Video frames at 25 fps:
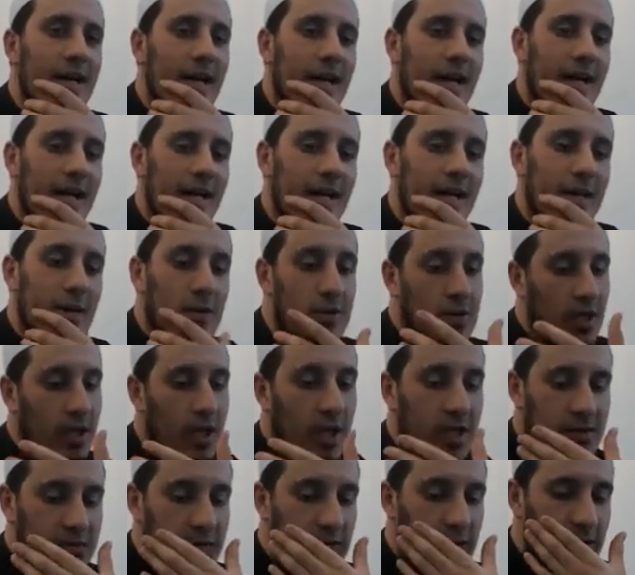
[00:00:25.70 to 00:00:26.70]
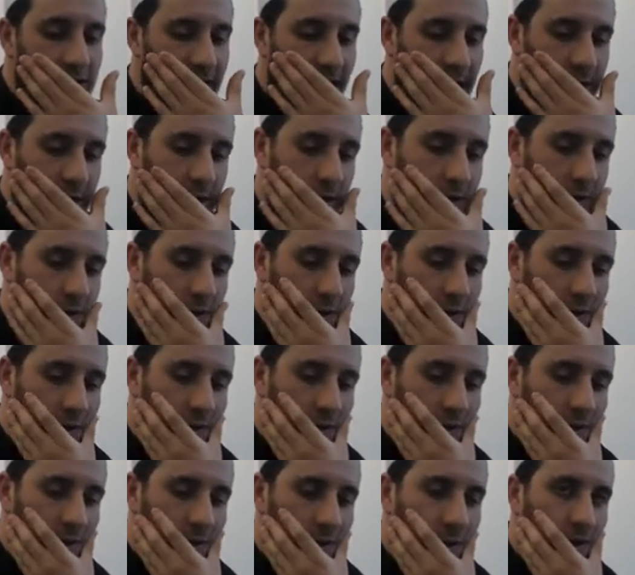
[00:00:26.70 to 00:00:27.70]
uh, or the last few sessions
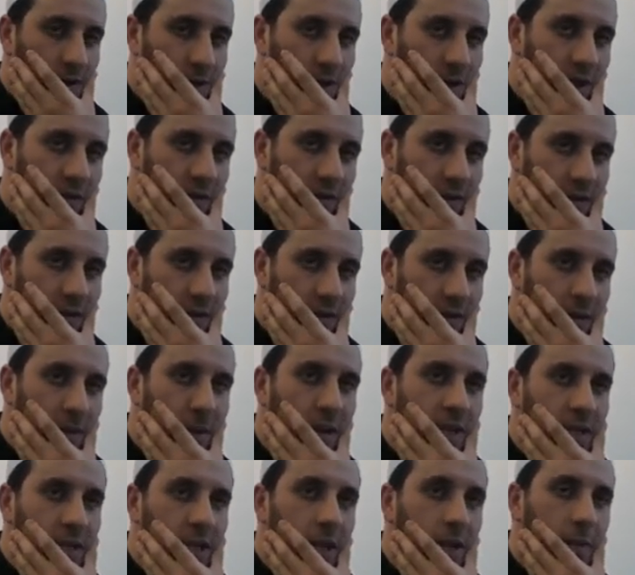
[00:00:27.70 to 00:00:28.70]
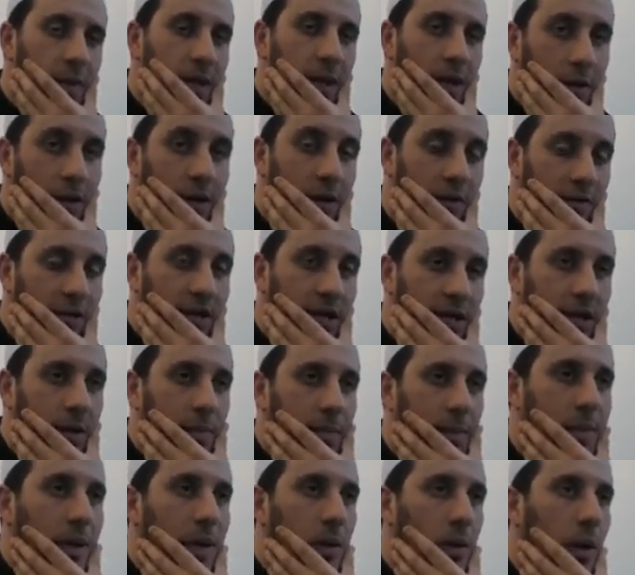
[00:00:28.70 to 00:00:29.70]
just to give us a reminder about or a recap
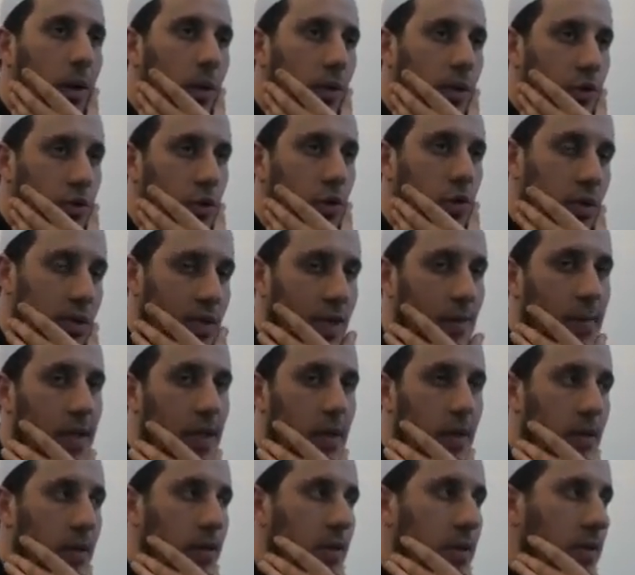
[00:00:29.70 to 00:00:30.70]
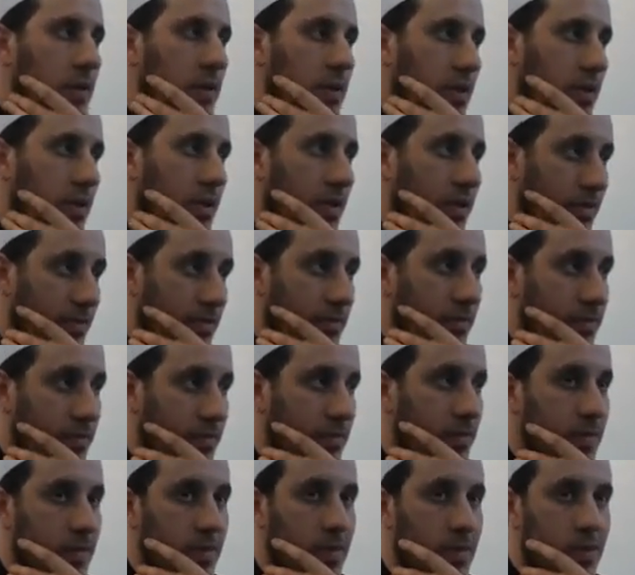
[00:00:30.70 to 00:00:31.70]
about what we talked about um,
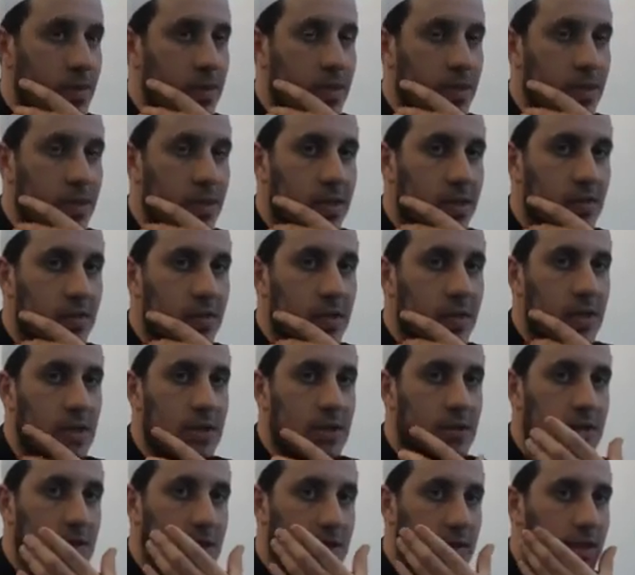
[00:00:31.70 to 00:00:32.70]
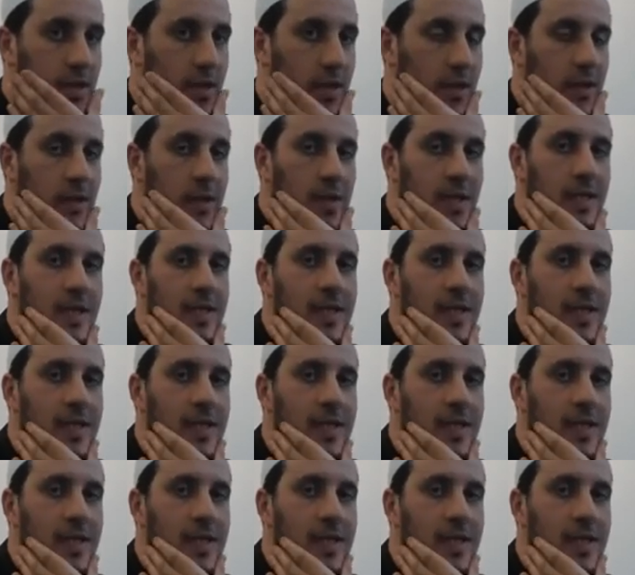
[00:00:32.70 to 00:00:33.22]
in regards to the Seerah.